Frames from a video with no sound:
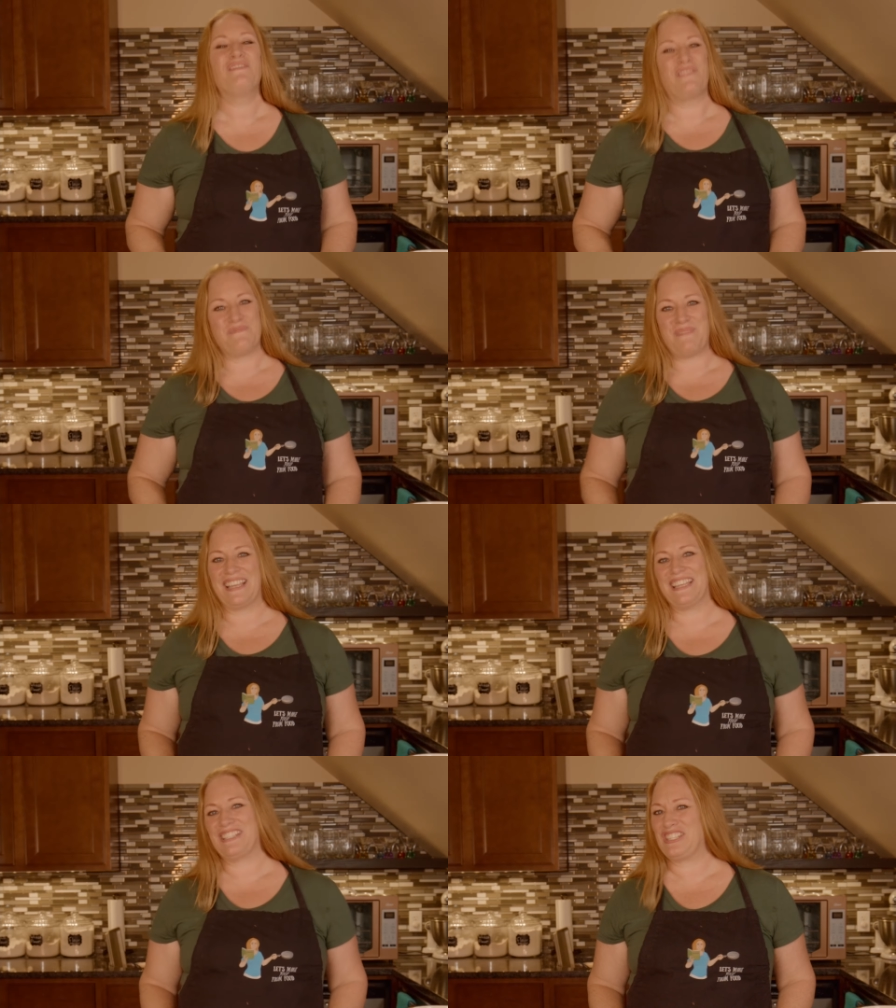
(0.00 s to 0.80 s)
From
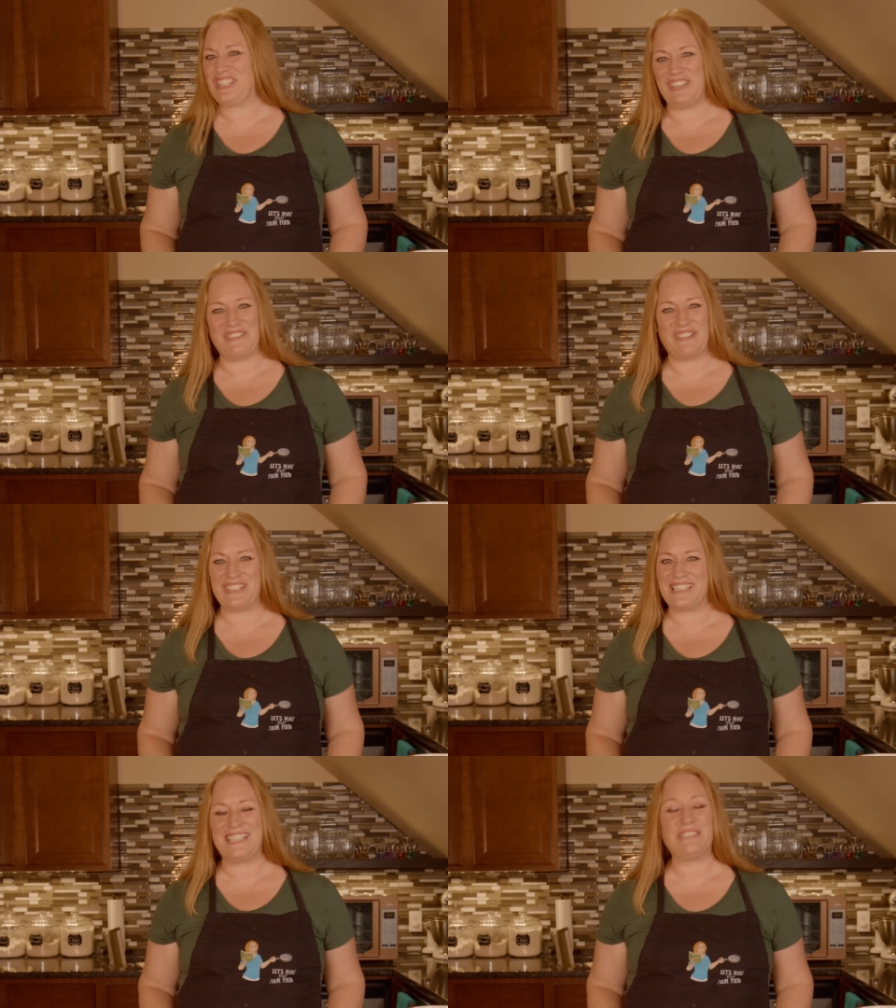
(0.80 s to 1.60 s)
my kitchen to
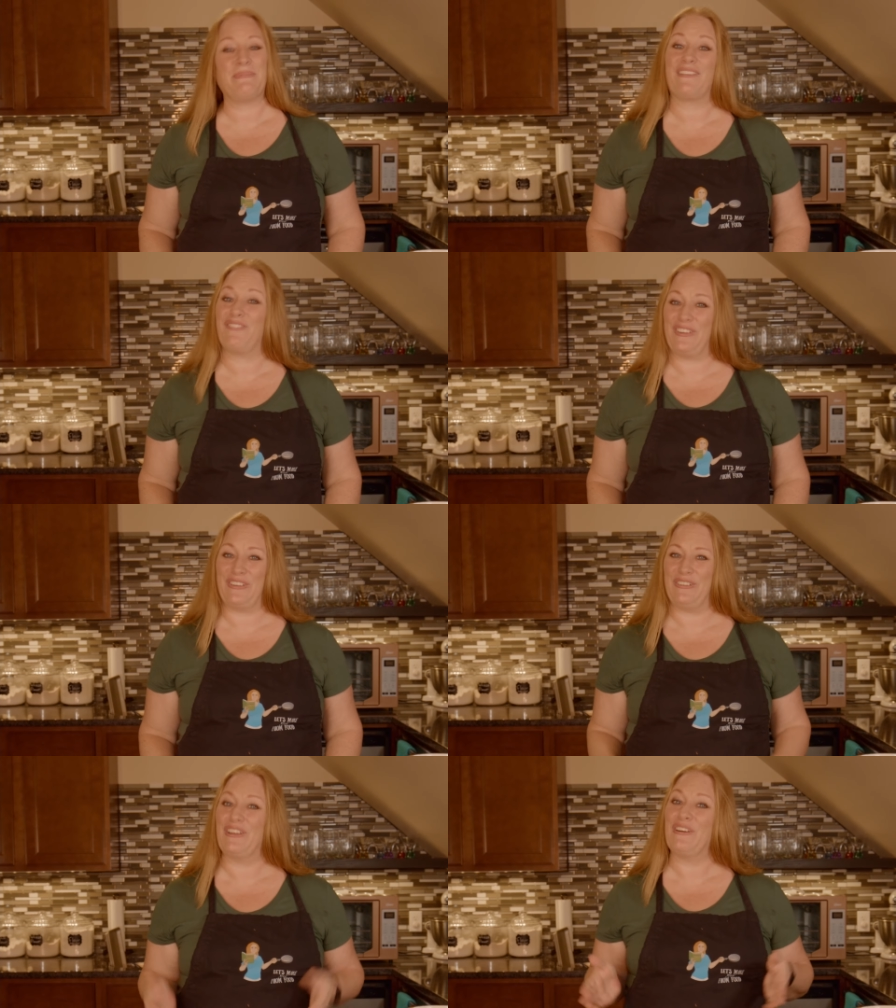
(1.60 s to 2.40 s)
yours, let's make
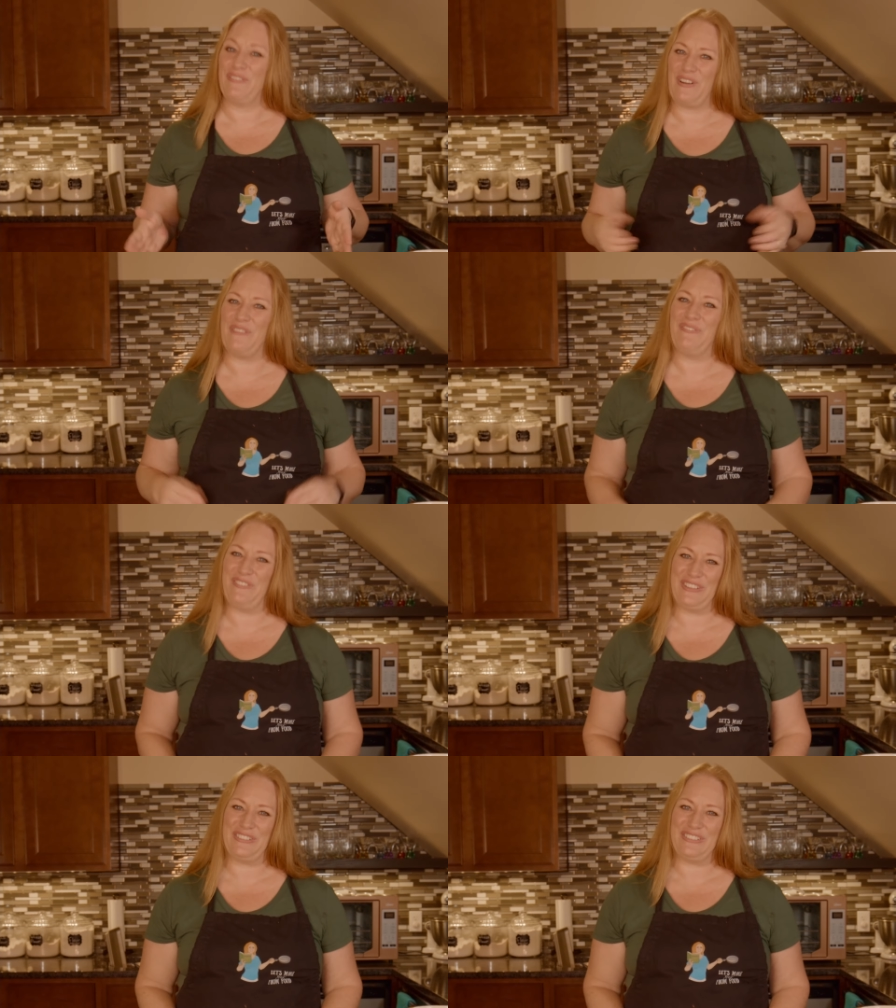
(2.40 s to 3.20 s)
food from
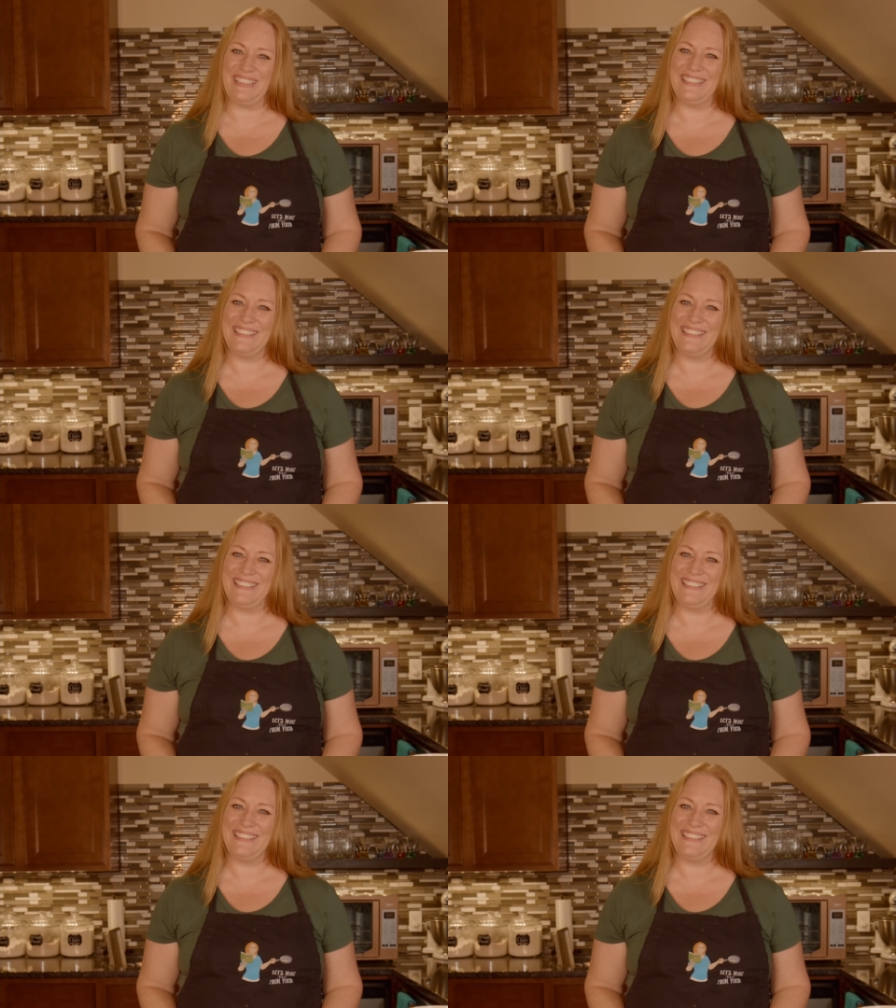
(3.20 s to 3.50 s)
food.